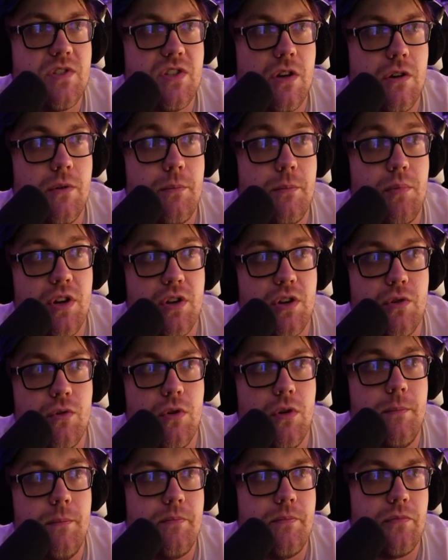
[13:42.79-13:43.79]
So pretty
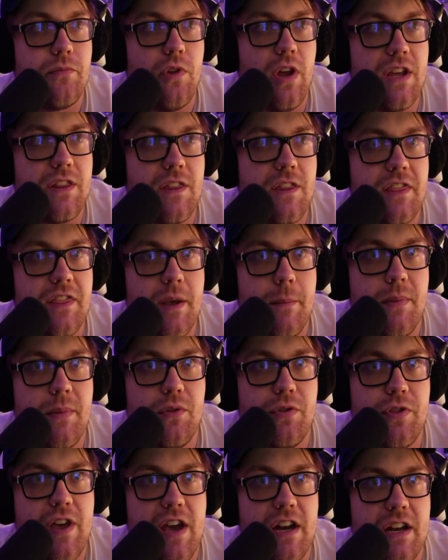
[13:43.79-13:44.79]
cool. Like that they
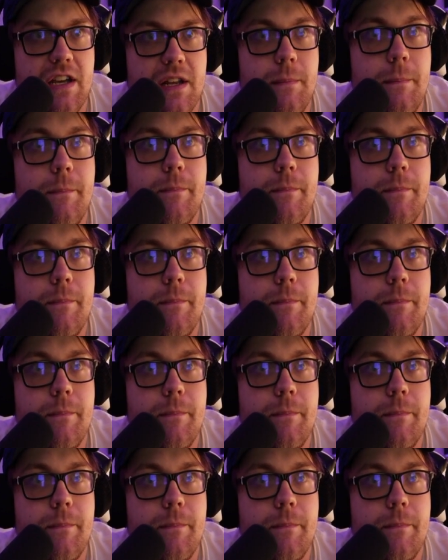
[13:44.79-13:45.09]
built that in.